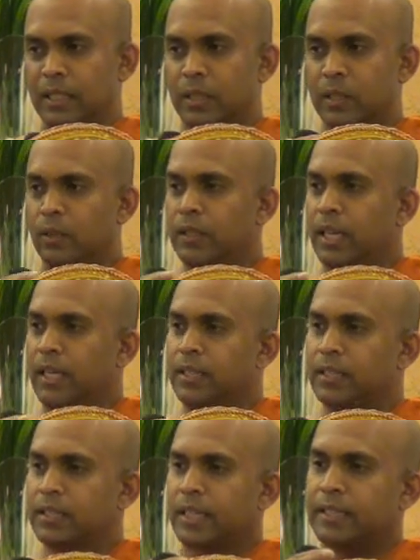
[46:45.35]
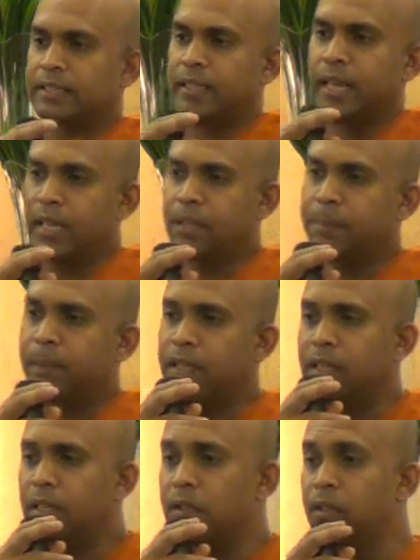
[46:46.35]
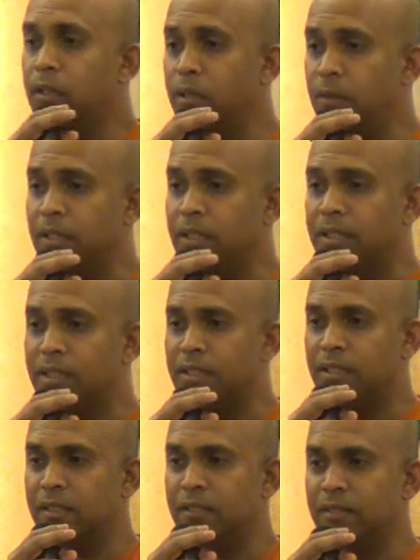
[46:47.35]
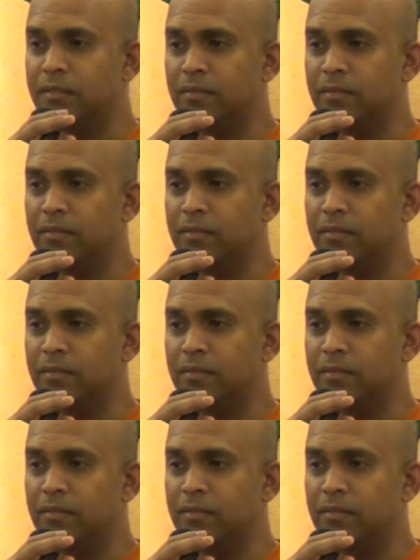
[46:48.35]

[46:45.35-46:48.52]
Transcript: So that is exactly the pattern of the universe.